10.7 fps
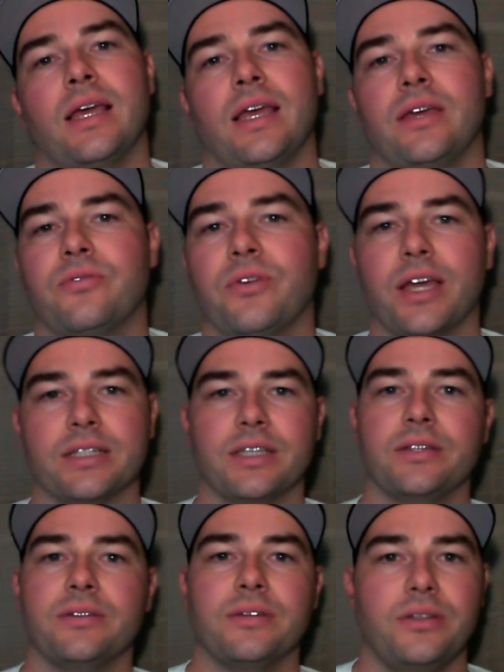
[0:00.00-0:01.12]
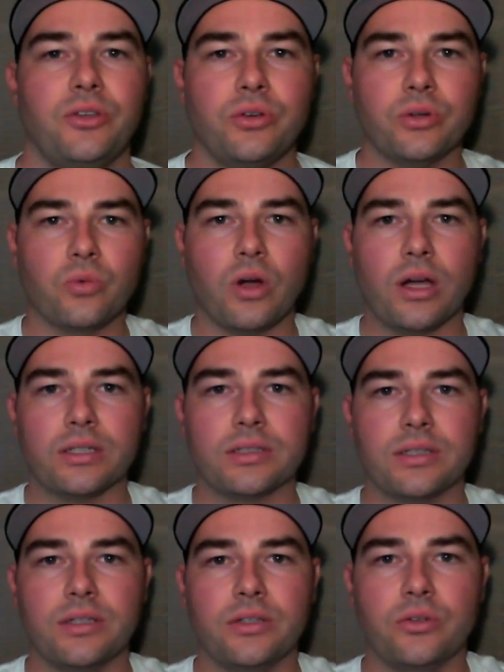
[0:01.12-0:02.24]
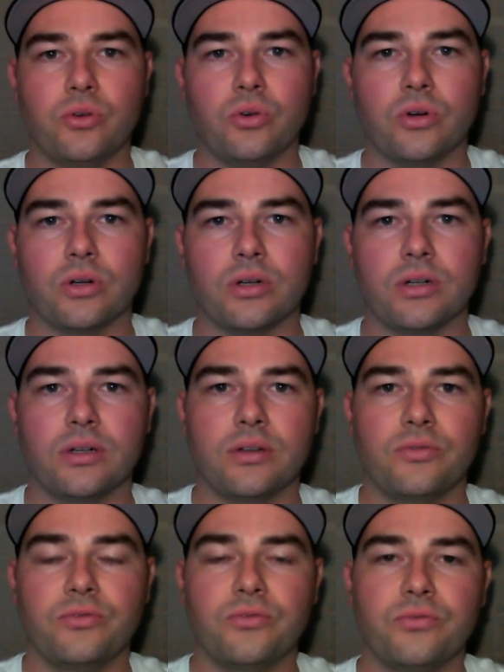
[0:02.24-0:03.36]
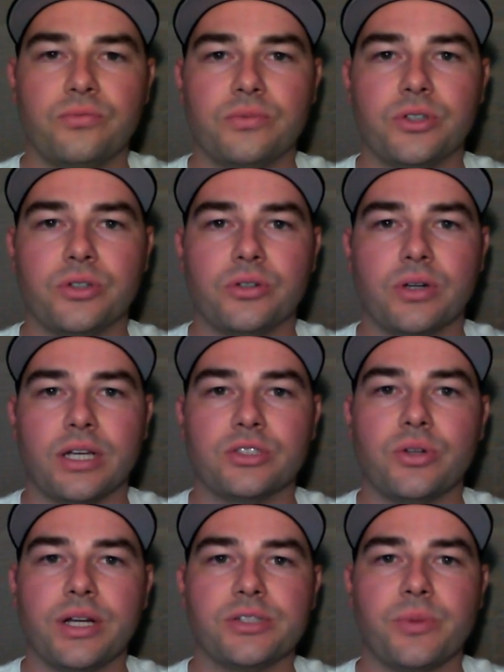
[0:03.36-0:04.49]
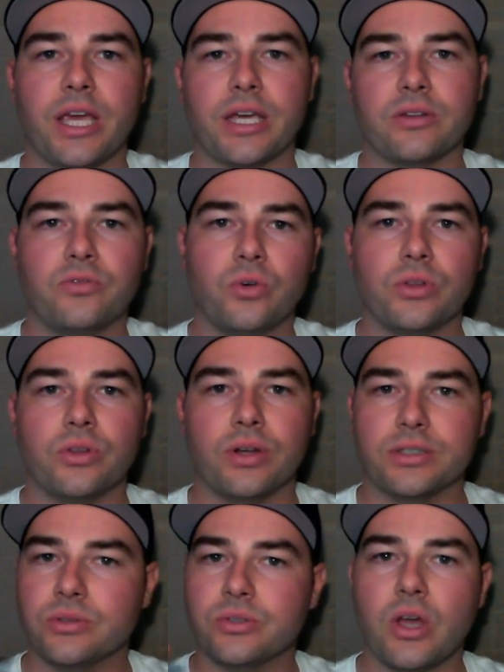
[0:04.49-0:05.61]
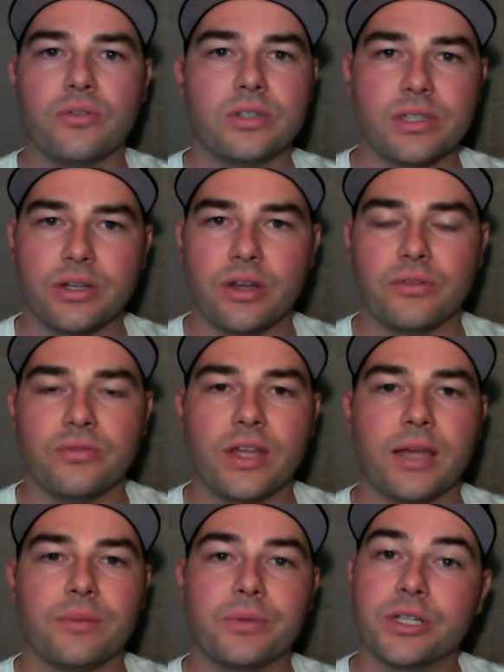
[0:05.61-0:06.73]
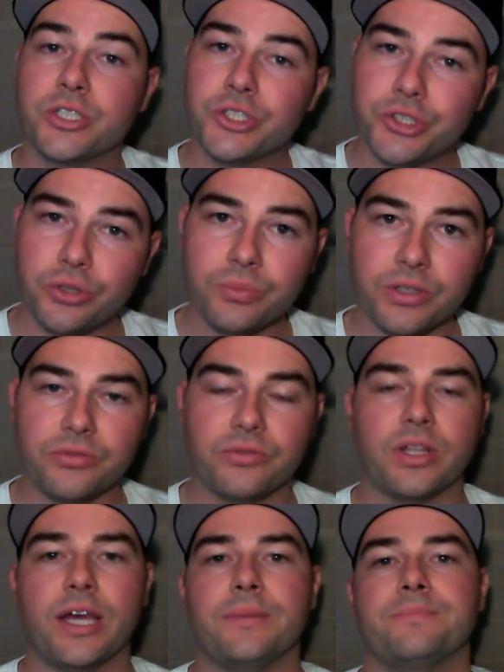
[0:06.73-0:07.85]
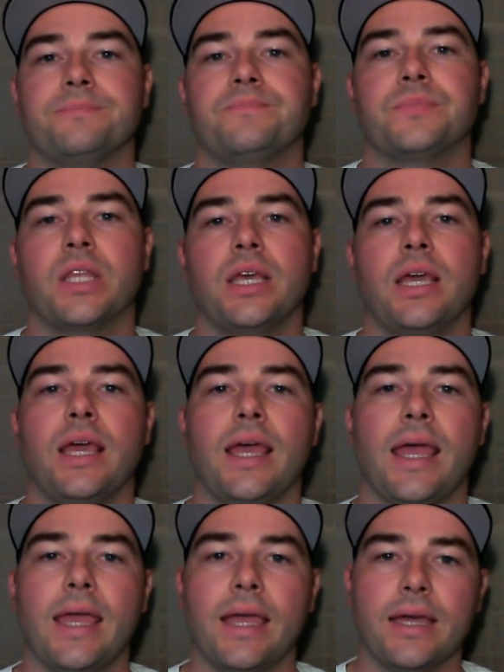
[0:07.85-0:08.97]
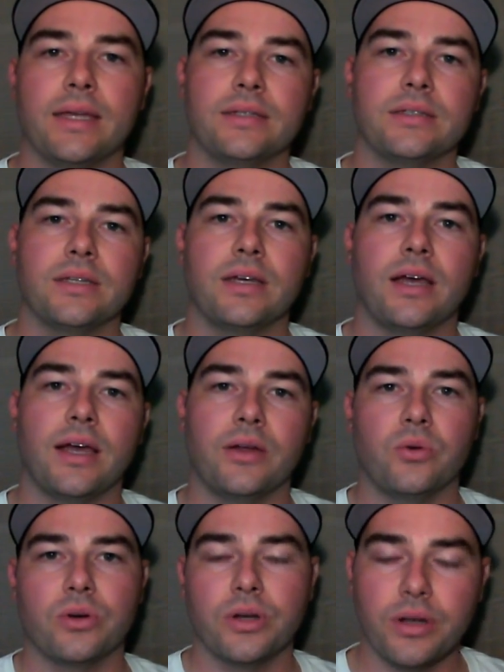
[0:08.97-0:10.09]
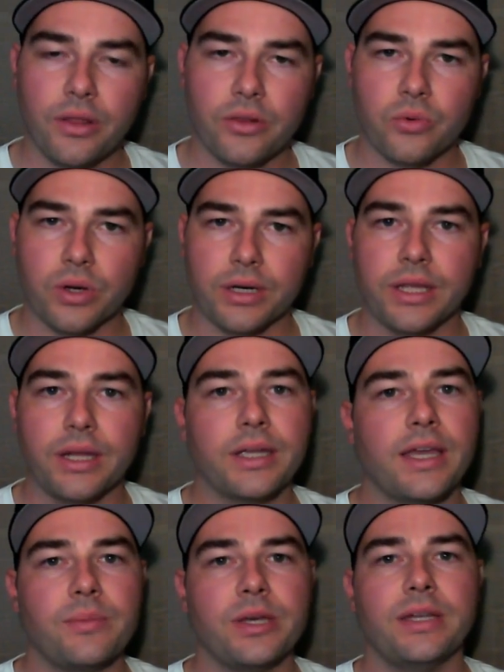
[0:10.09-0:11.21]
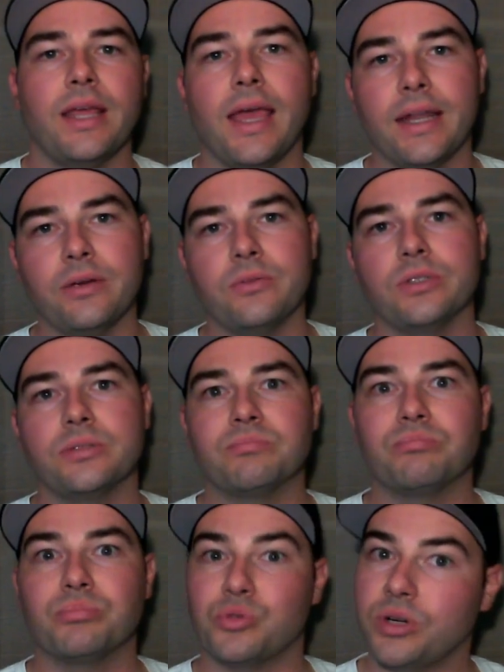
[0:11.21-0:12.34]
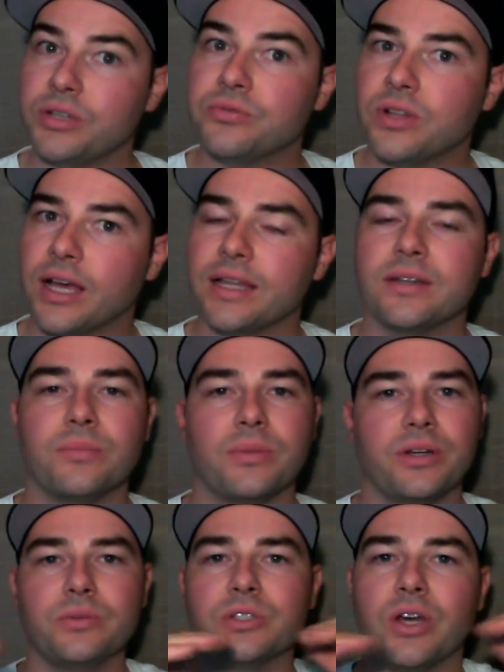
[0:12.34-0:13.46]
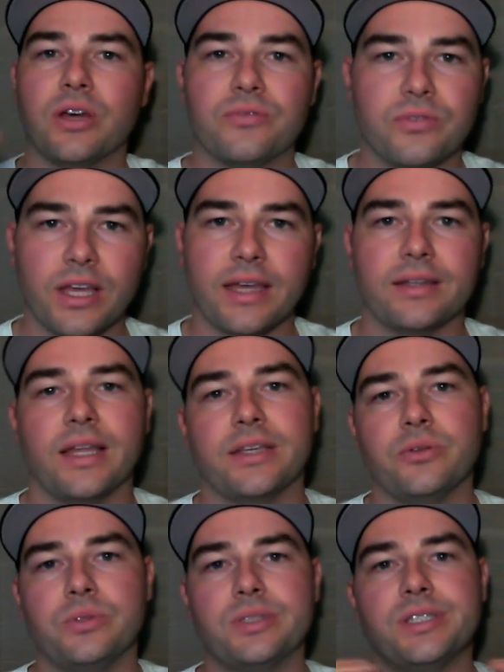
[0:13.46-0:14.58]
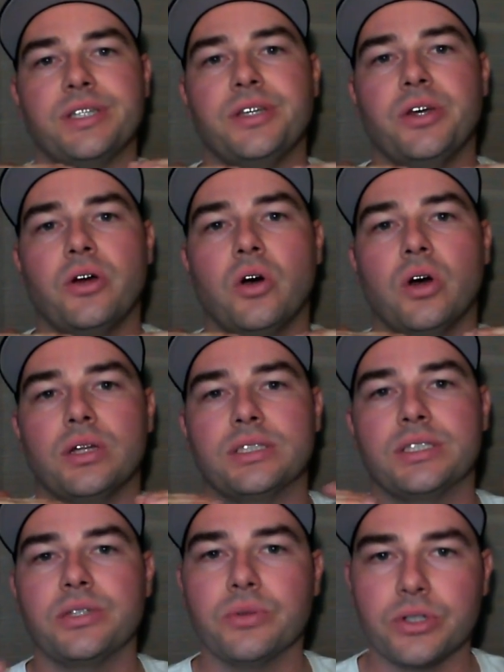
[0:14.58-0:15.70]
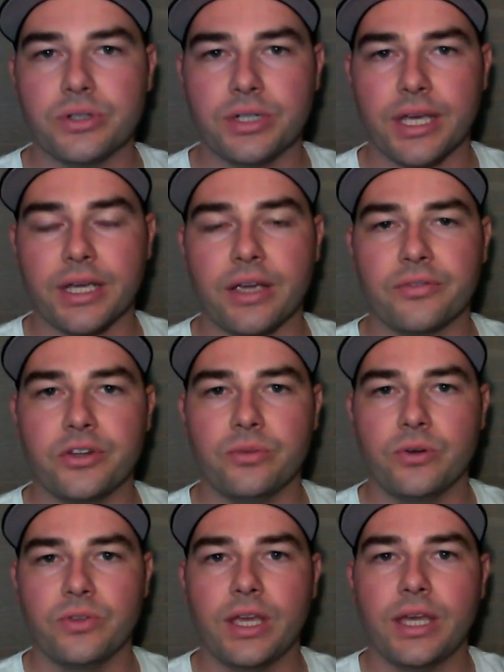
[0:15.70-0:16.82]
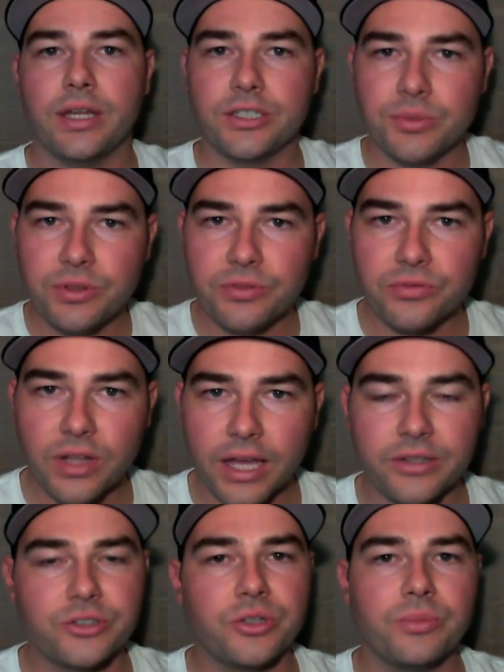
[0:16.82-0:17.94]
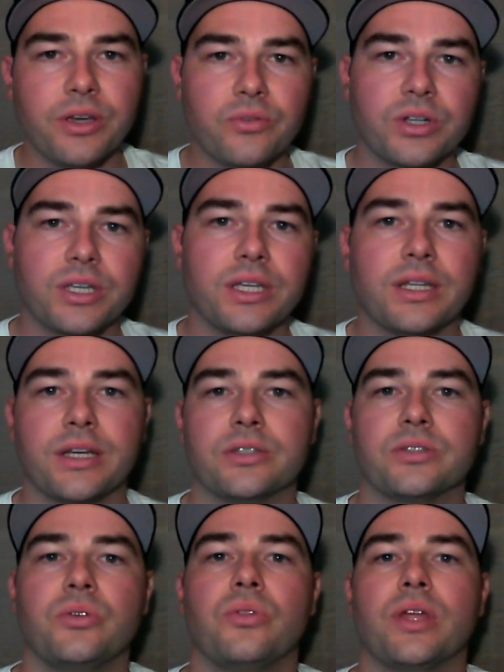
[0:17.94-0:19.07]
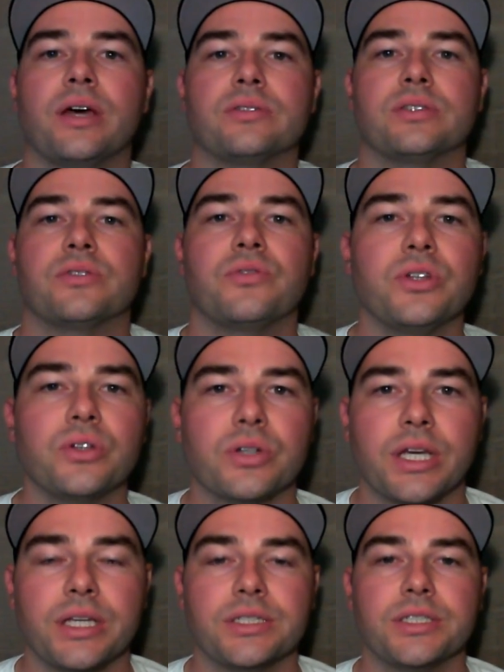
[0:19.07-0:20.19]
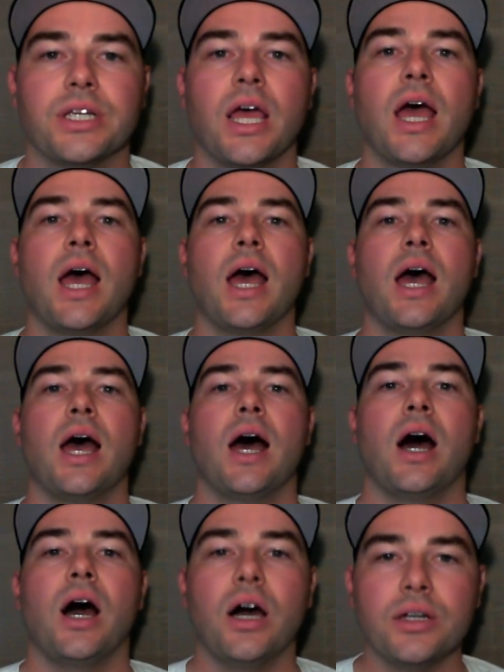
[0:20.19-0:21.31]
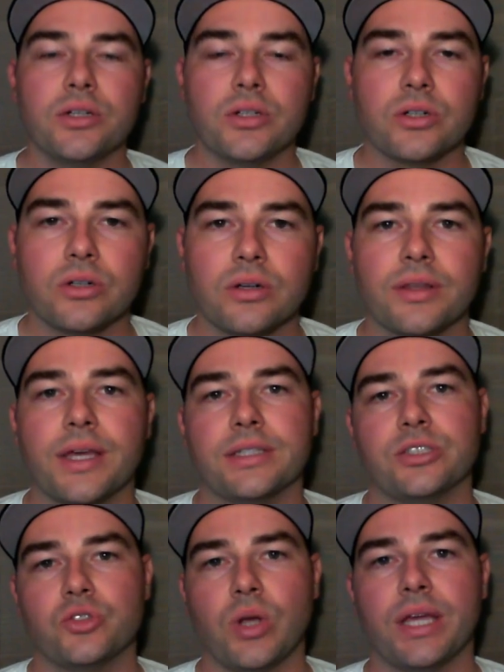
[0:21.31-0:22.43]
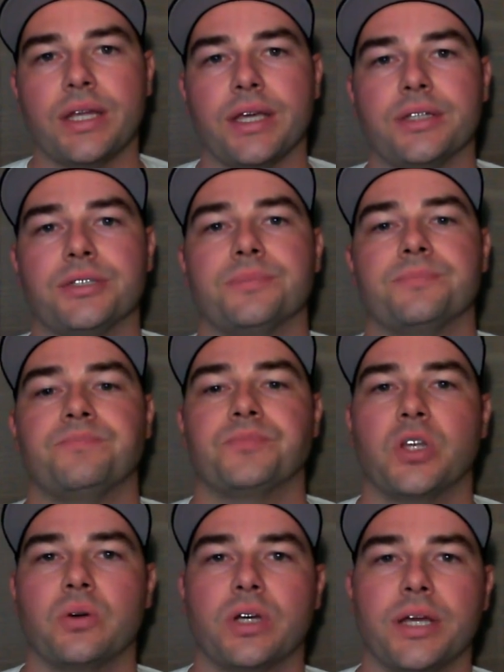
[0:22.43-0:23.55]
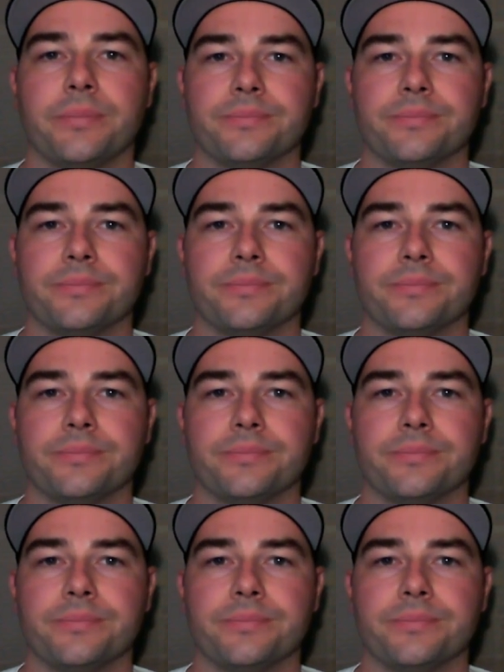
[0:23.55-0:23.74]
In fact, you could rock your straight edge back and forth on it. So it was obviously not flat, but it should be flat. And I ordered another one, and it came in, and it was pretty flat, but it was not flat like you would see on a cylinder deck after you move the head. It should be flat. You shouldn't be able to get like a 2000s feeler gauge under that straight edge, okay?